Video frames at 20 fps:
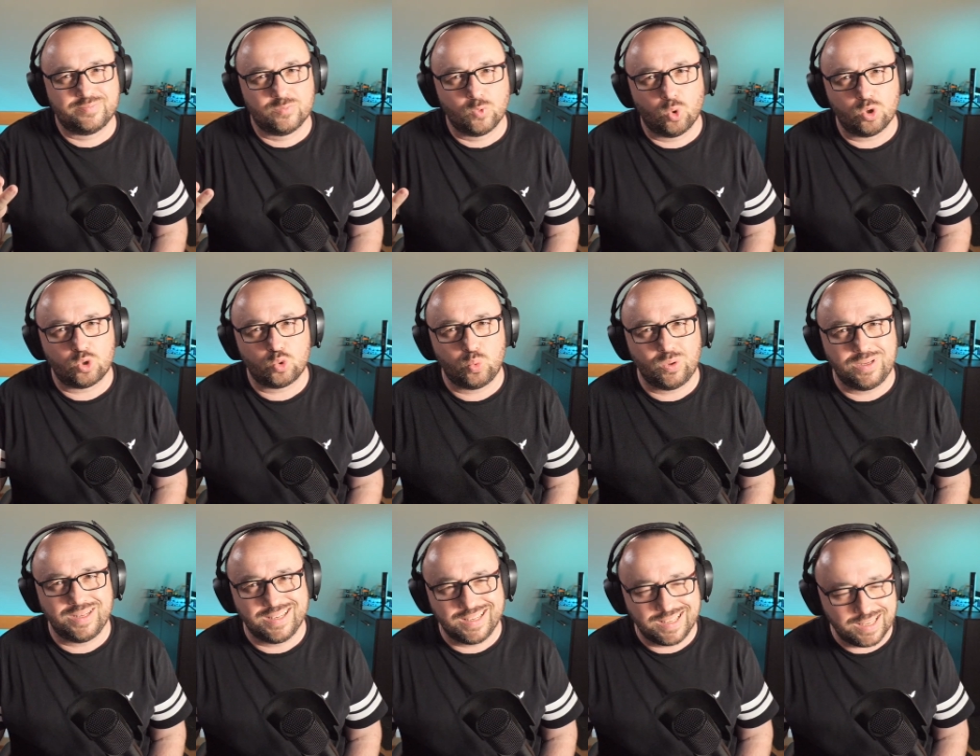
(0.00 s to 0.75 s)
what
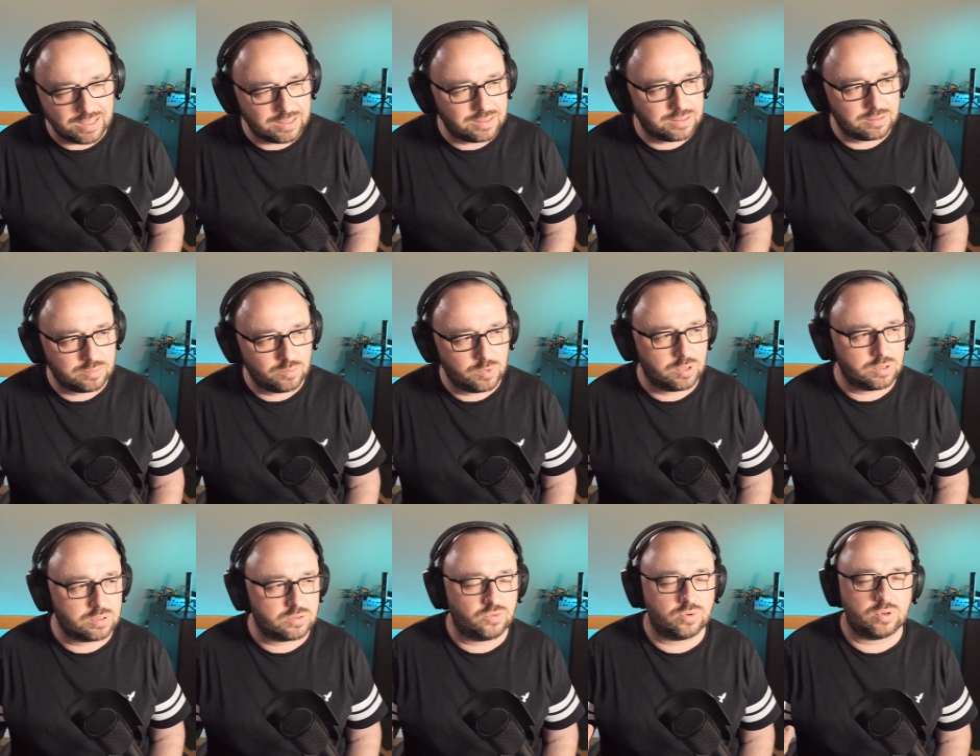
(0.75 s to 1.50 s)
we need,
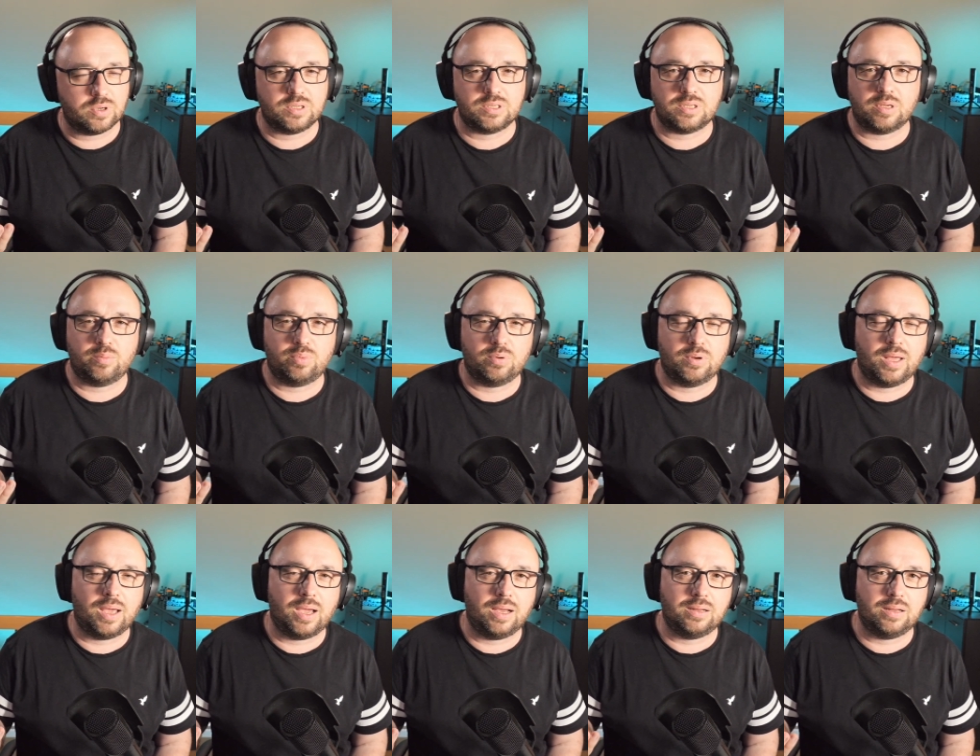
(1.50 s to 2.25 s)
because for
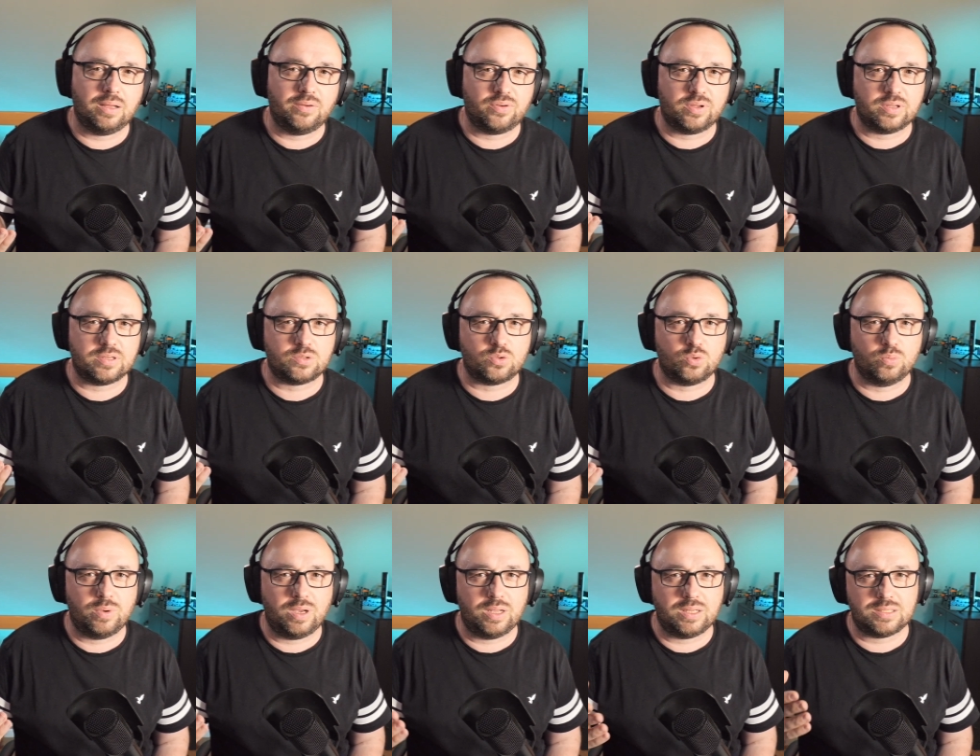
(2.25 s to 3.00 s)
example, INAV has
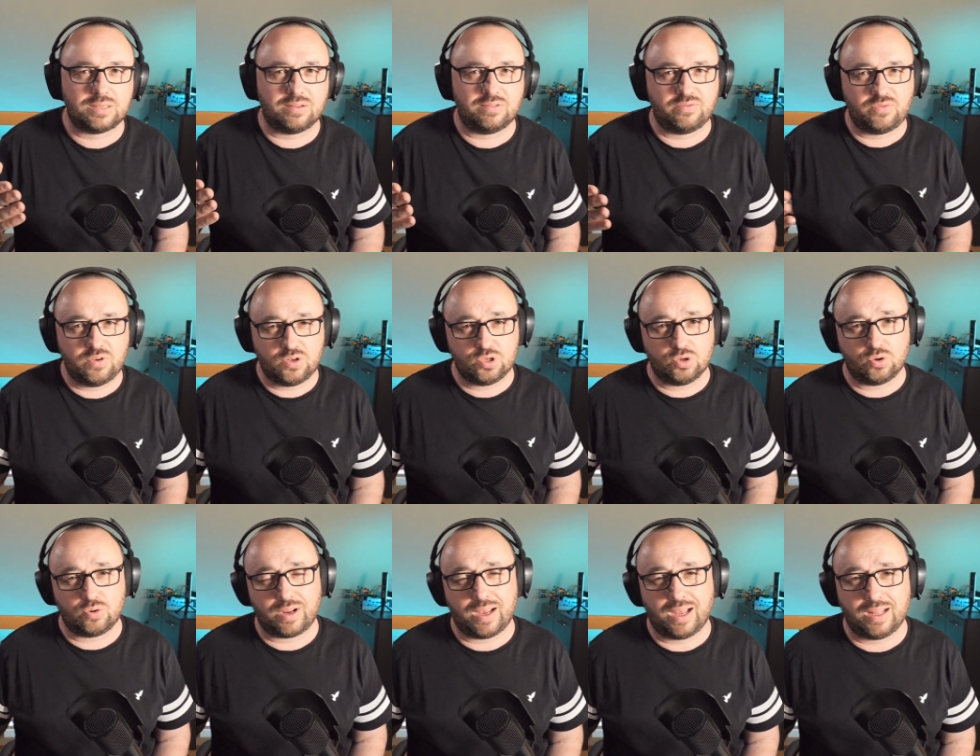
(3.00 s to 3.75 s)
to make some
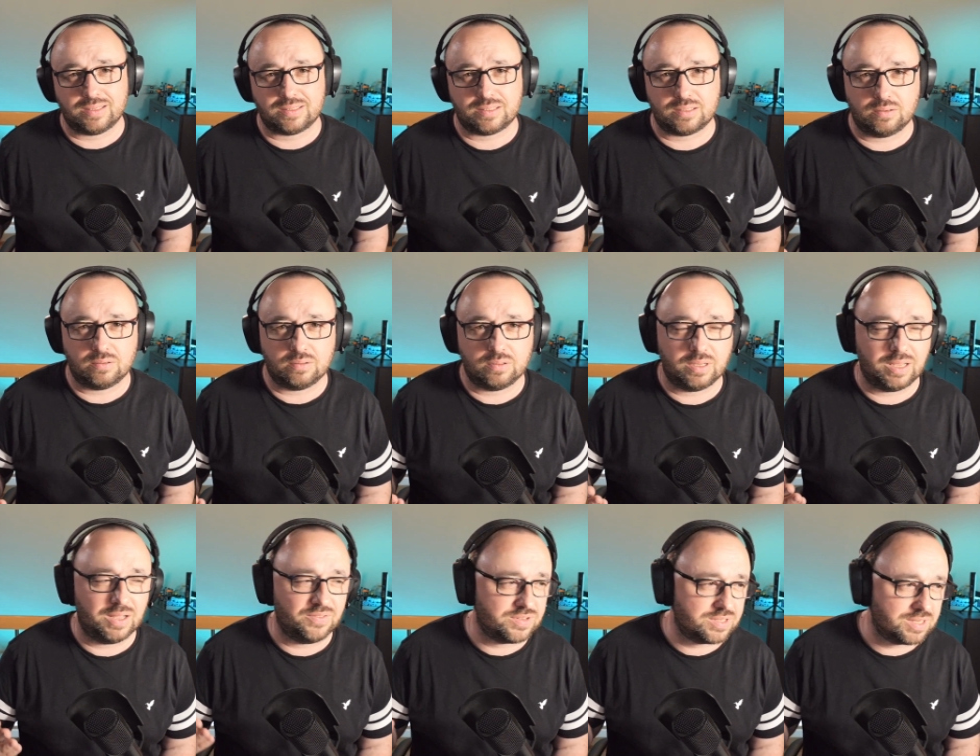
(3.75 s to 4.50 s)
feature cuts on
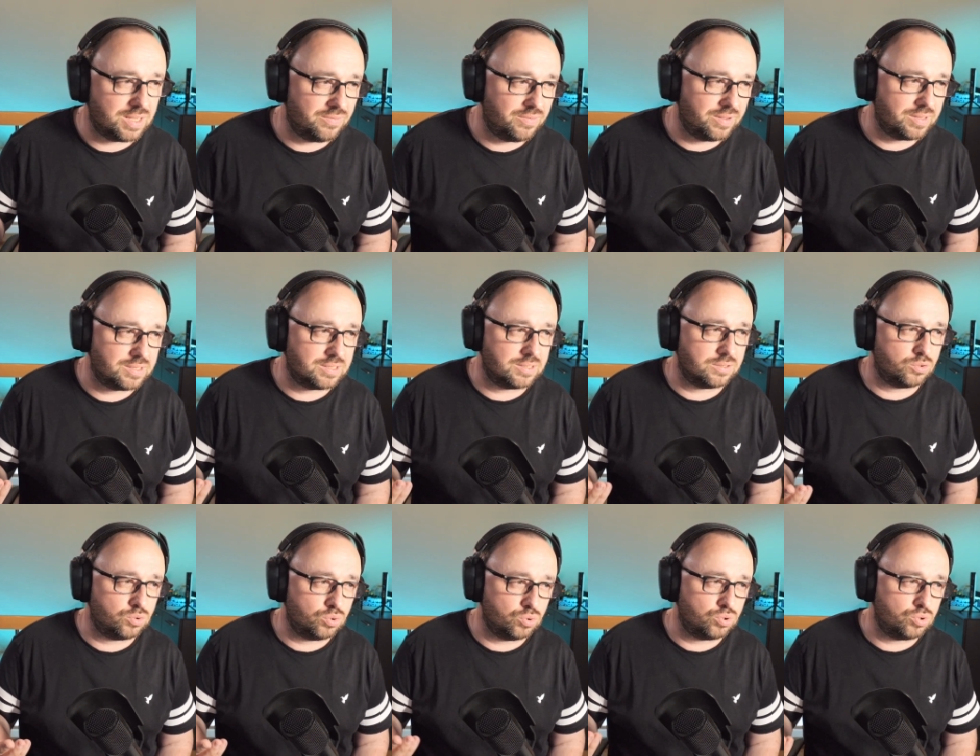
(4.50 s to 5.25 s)
the
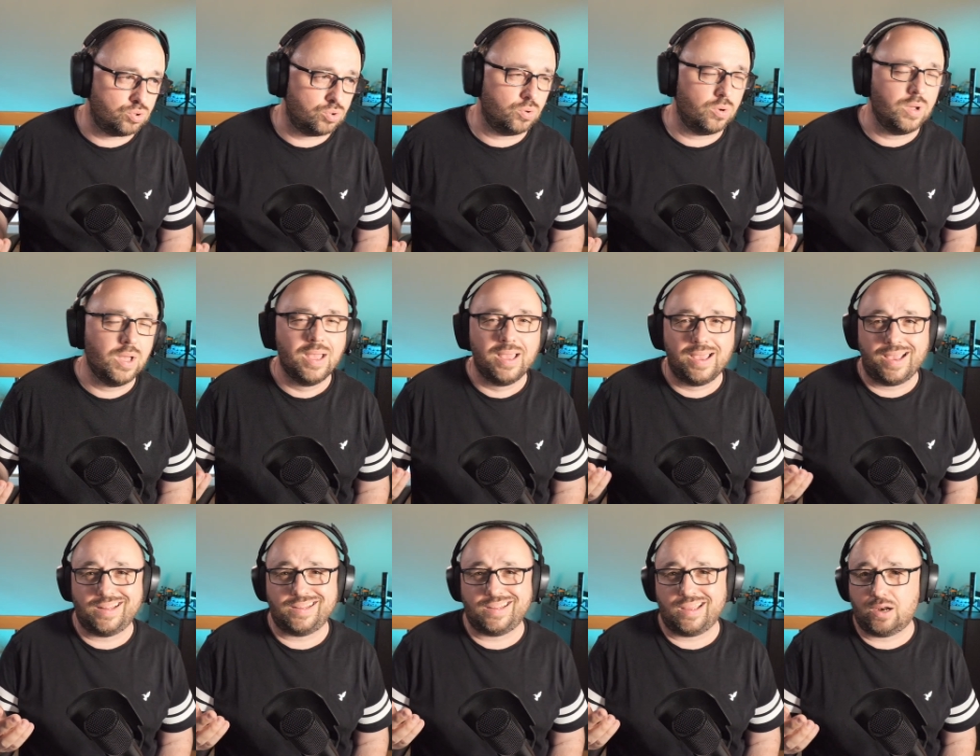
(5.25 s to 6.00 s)
F722
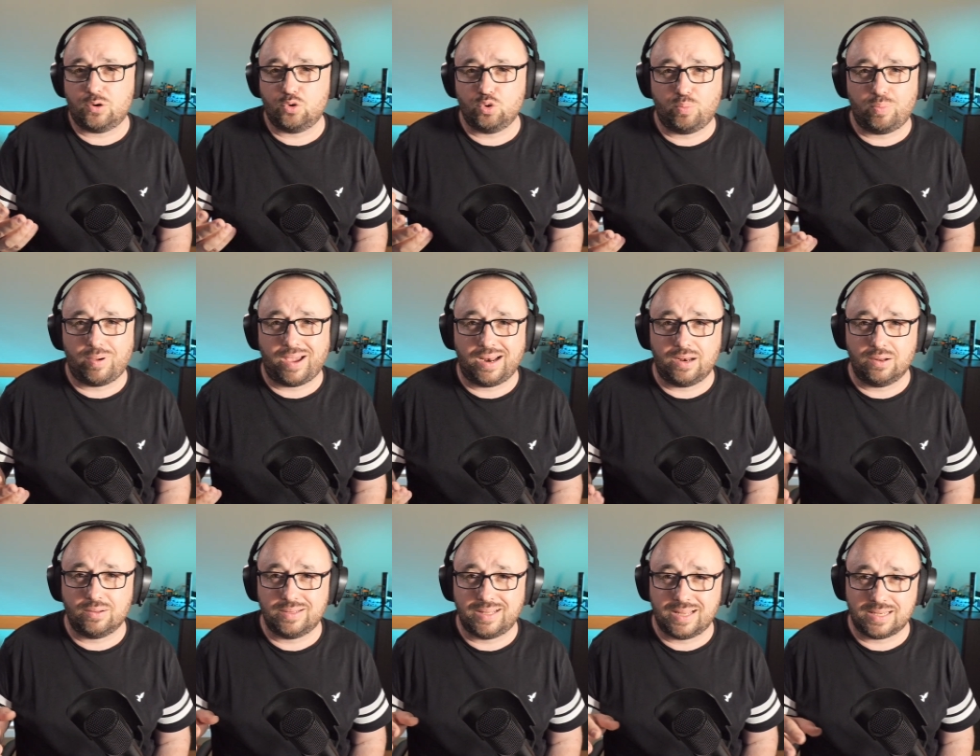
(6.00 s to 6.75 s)
and Arduino
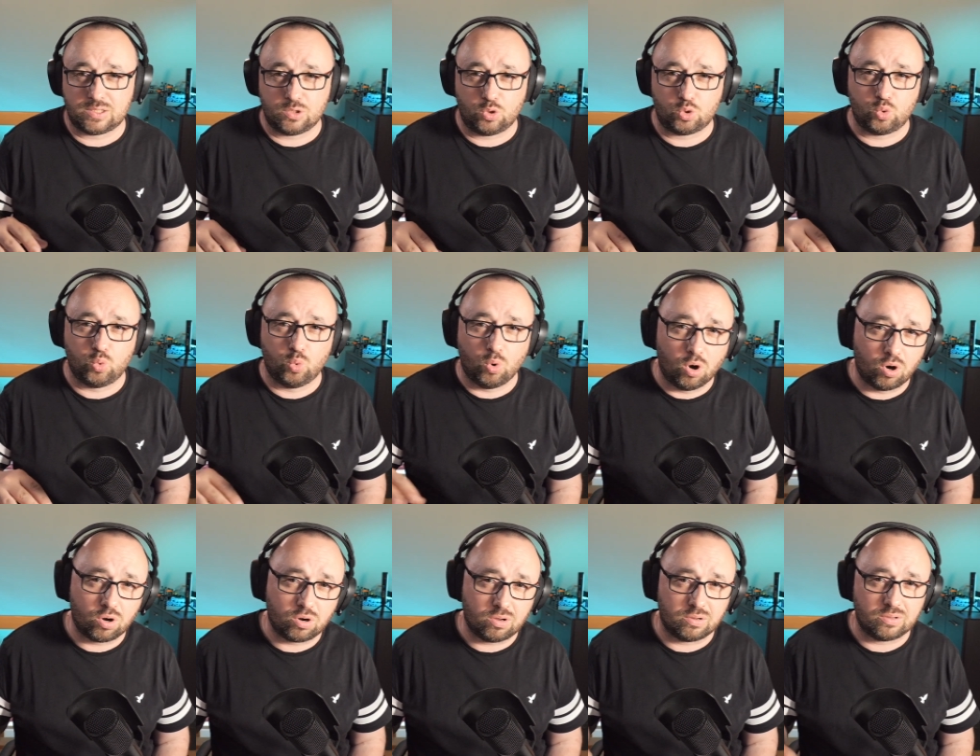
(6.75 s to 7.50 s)
Pilot does not
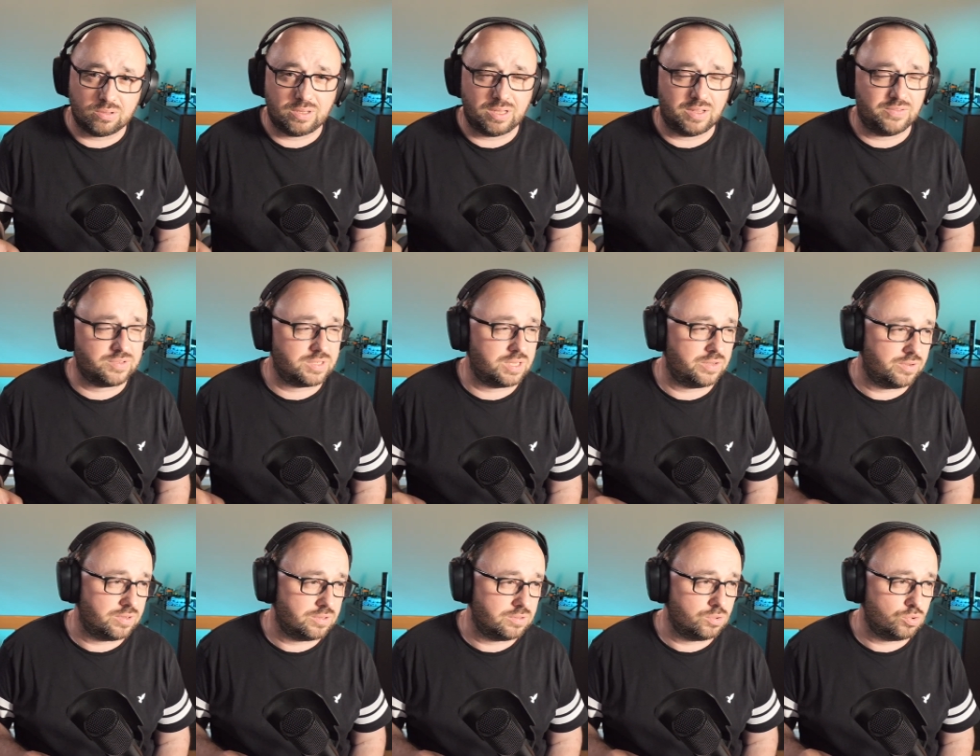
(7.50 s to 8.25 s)
work on the
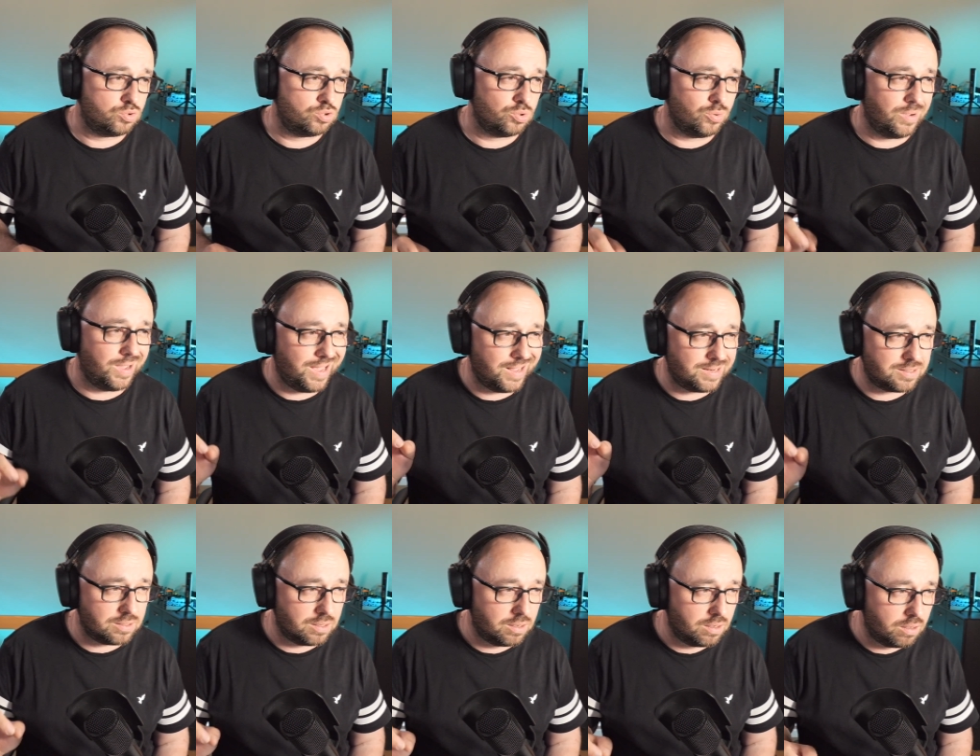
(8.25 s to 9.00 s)
F722
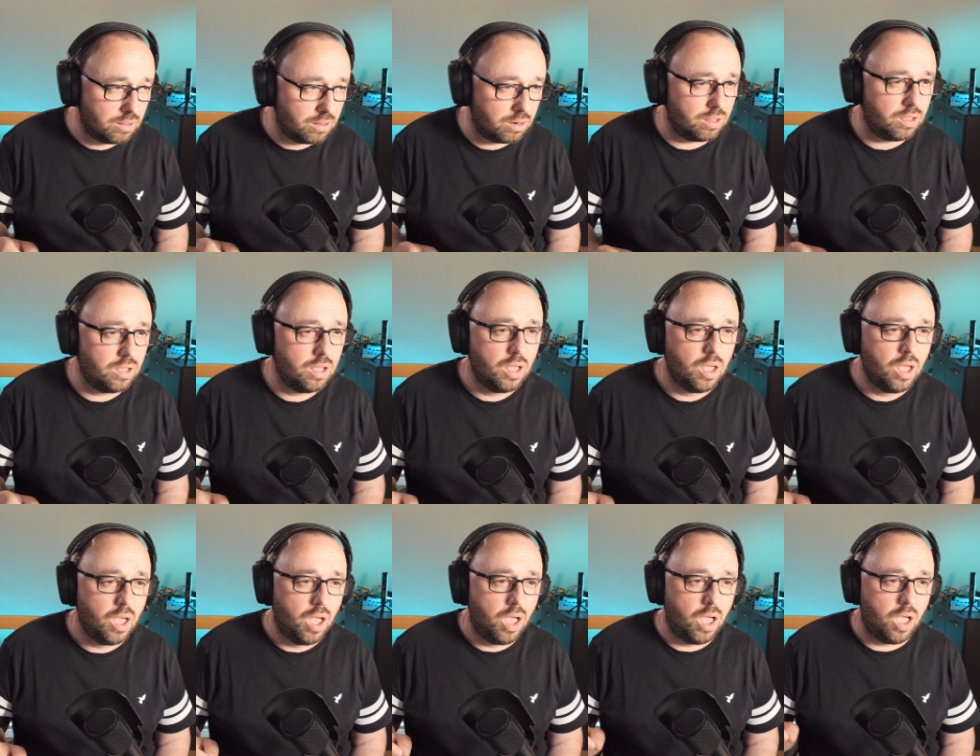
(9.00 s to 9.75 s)
at all
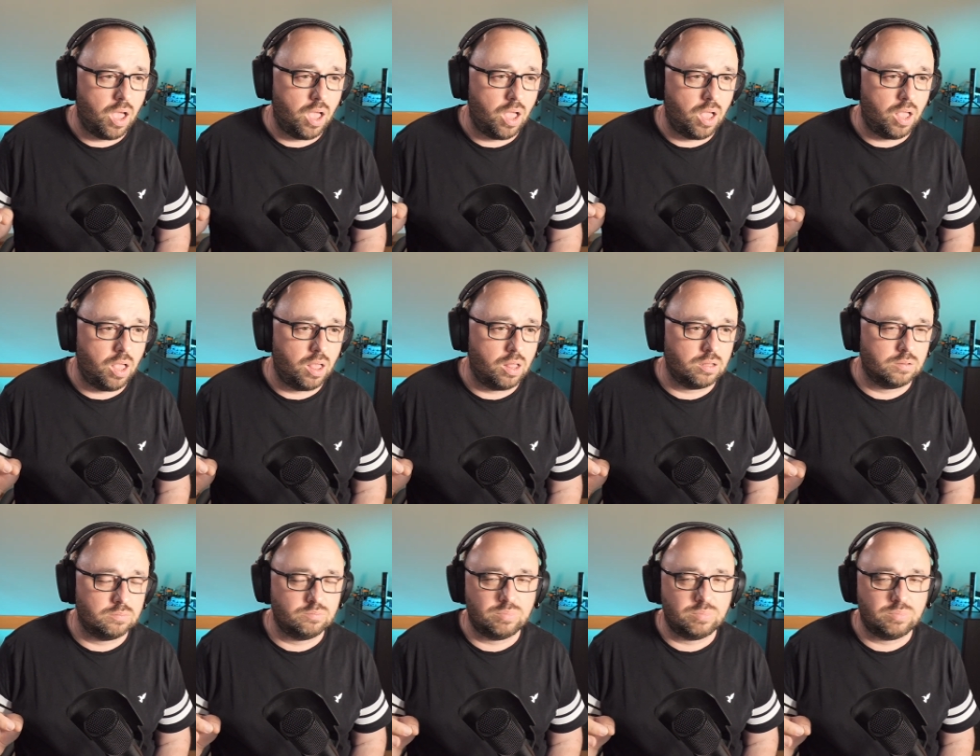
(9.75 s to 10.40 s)
uh,